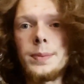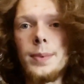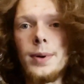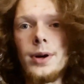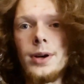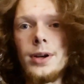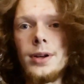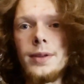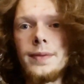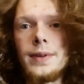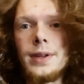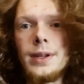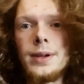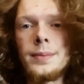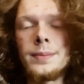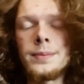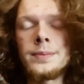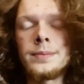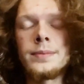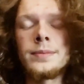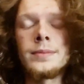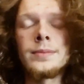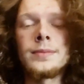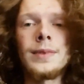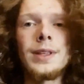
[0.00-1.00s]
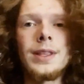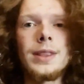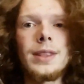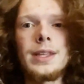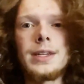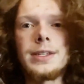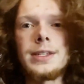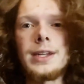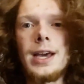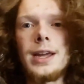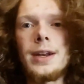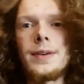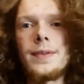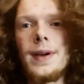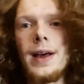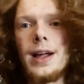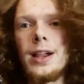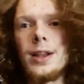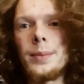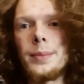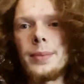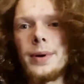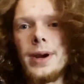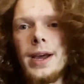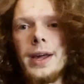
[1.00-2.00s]
part of it, than inside of
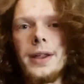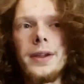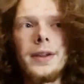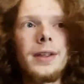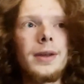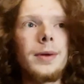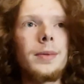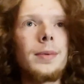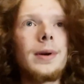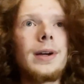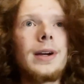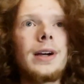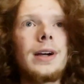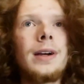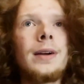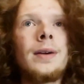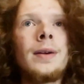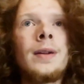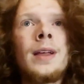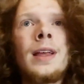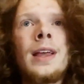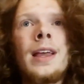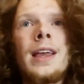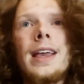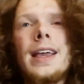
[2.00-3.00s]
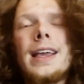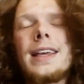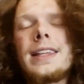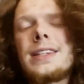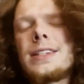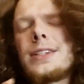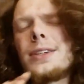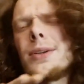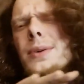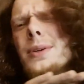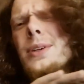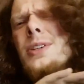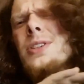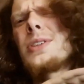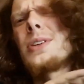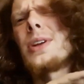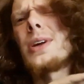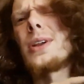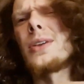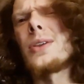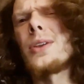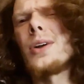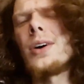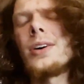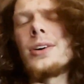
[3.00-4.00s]
Allen Bradley, where it's still just a
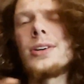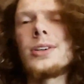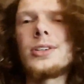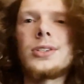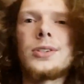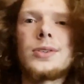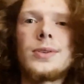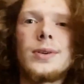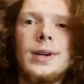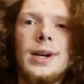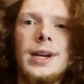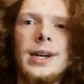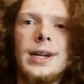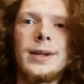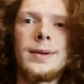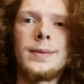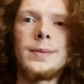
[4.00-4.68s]
long string,